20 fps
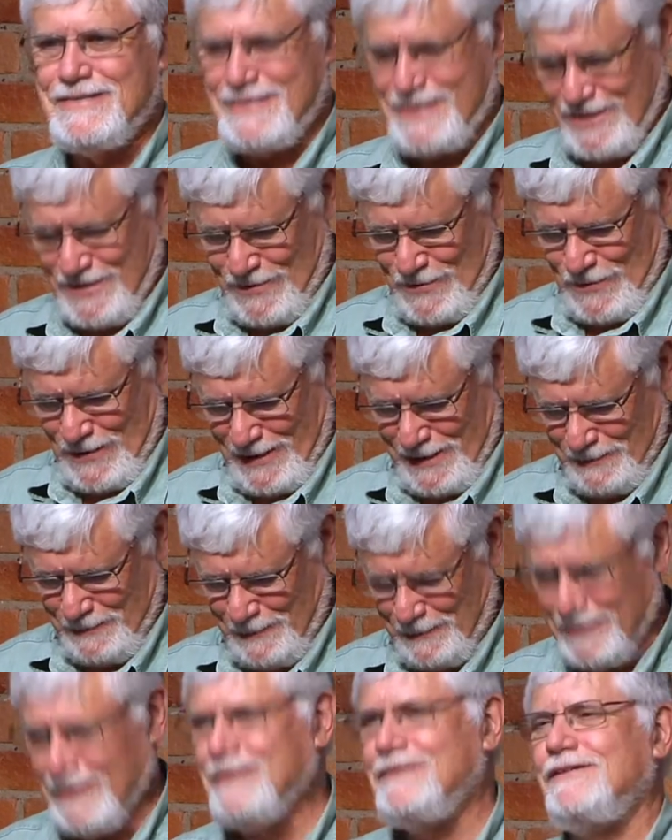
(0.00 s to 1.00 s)
So
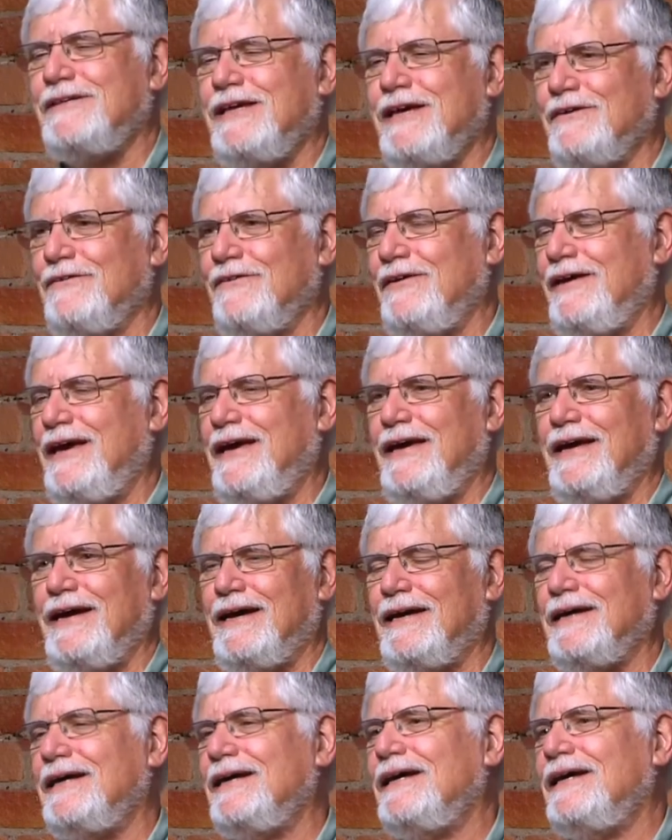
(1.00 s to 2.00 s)
let's give
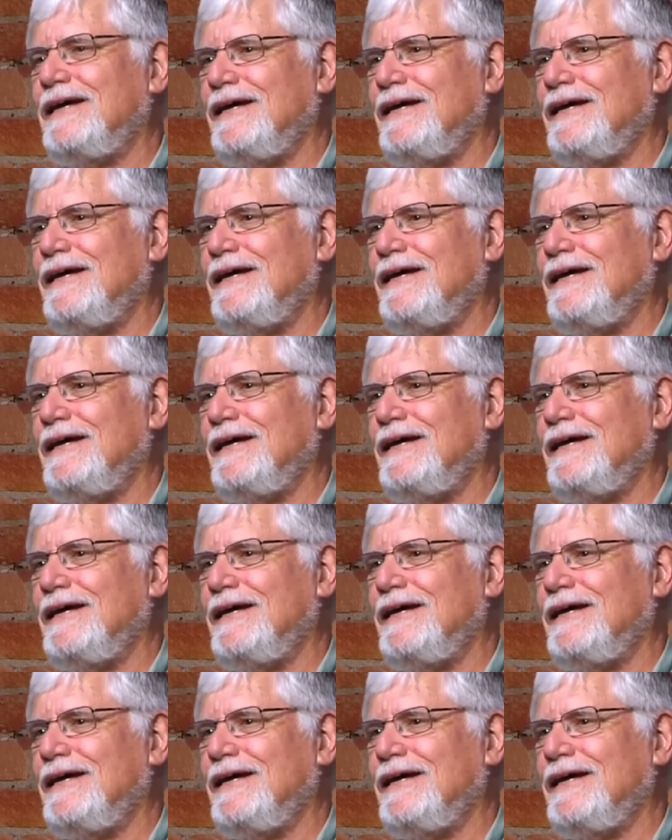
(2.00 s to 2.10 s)
a,